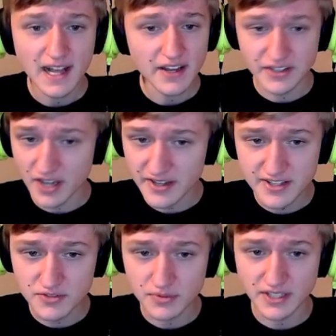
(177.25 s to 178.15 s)
None of
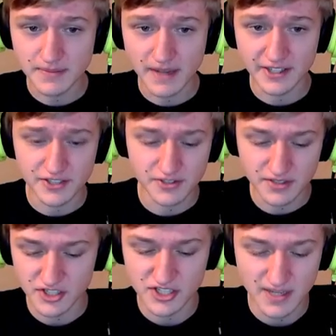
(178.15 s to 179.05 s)
this really matters. You
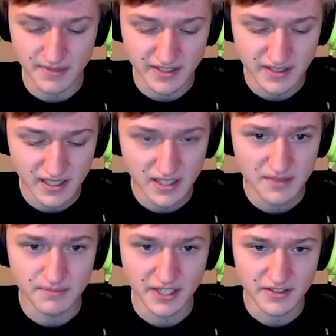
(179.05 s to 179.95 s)
can just name it
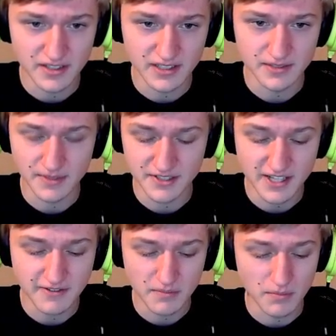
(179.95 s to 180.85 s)
Miners
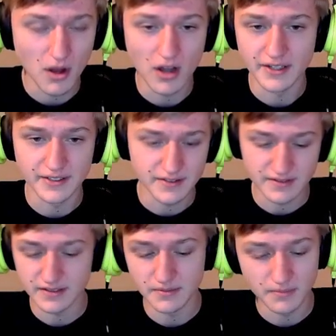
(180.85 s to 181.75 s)
Haven
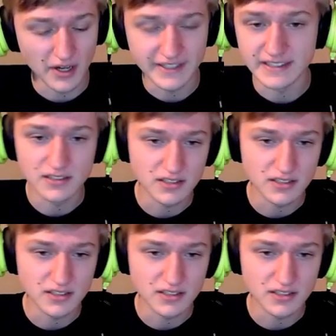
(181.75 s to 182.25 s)
modding,